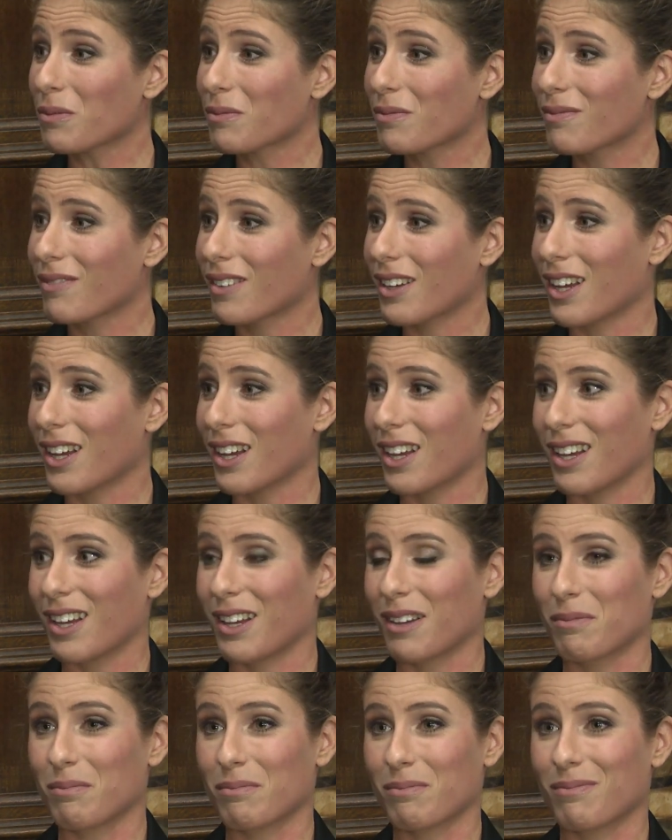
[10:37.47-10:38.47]
Mm-hmm.
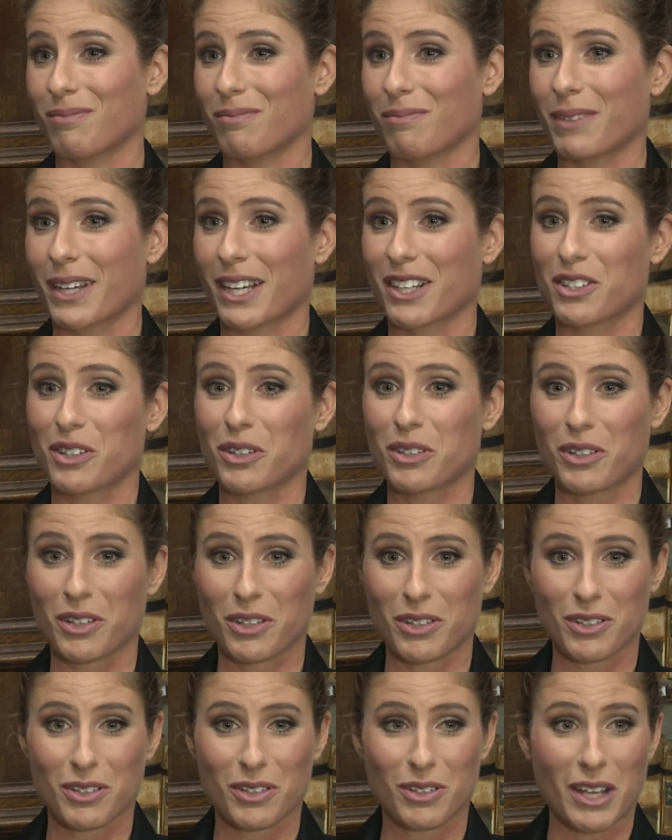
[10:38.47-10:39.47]
Um, because who
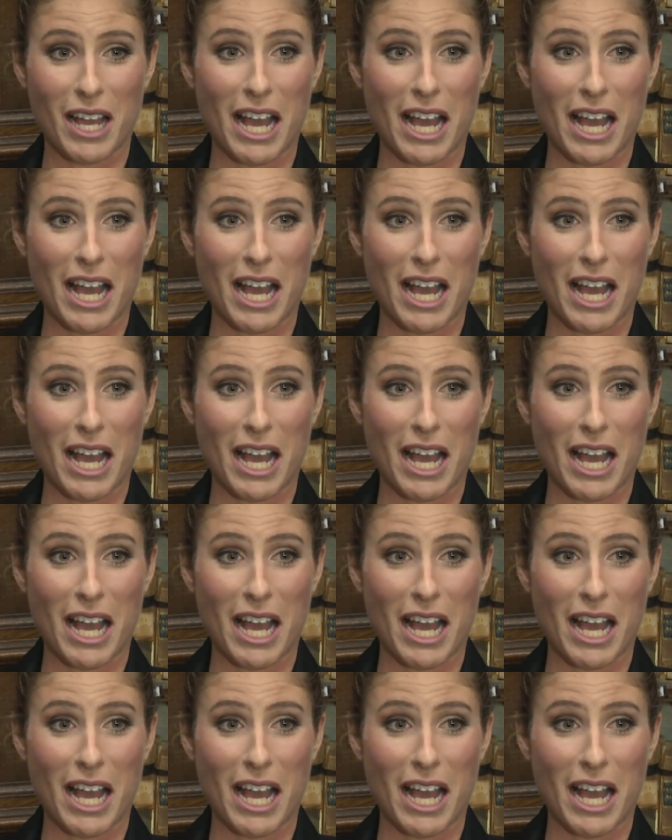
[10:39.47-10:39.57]
knows